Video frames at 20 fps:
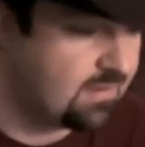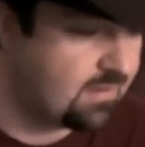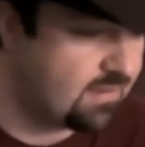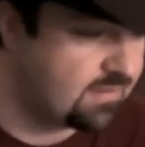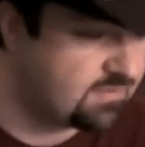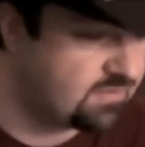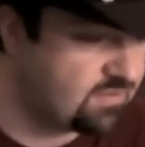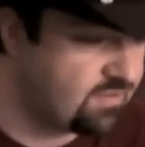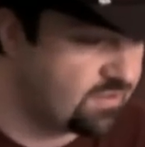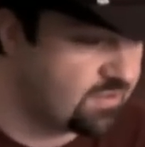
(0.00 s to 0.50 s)
uh,
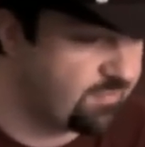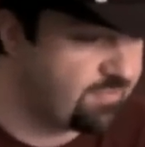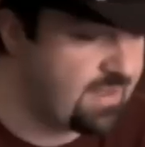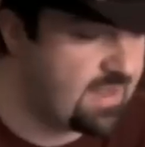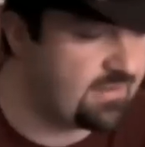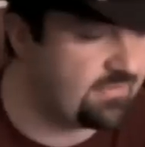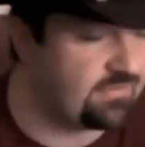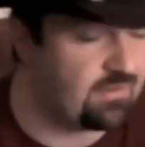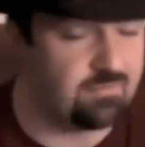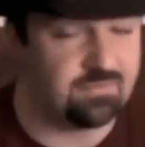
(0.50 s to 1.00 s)
to cook or
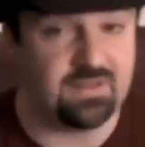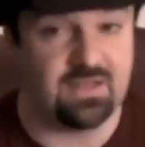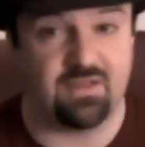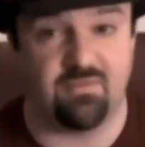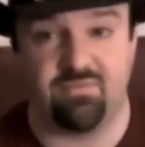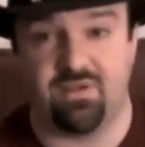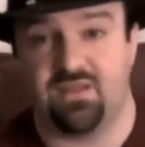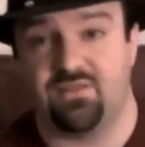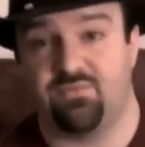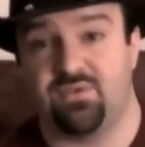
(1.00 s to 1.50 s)
bake something.
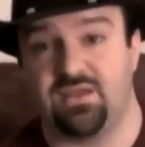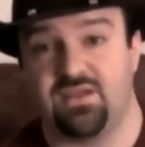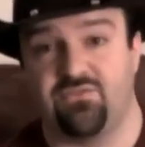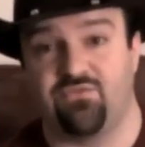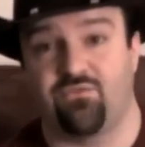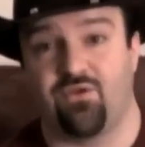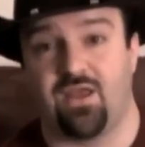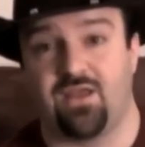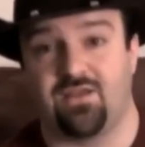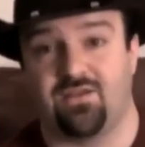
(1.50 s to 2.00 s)
And by the way,
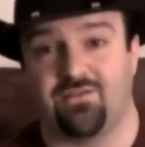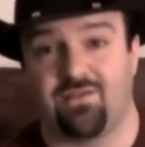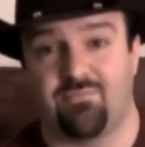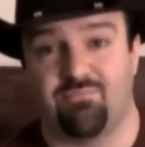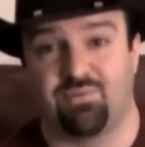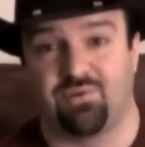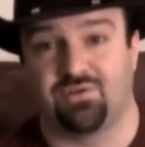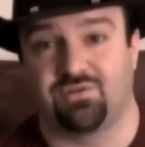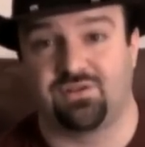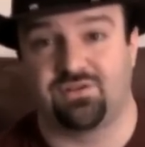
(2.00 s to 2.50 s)
he's right because I
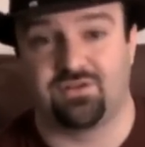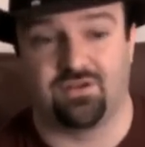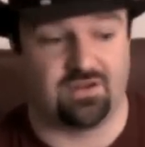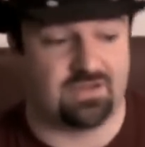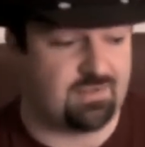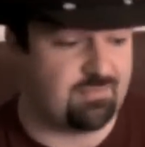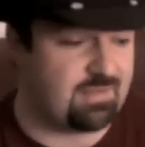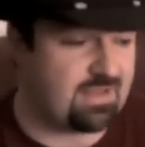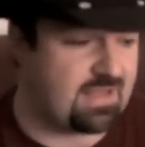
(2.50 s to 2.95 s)
burnt the turkey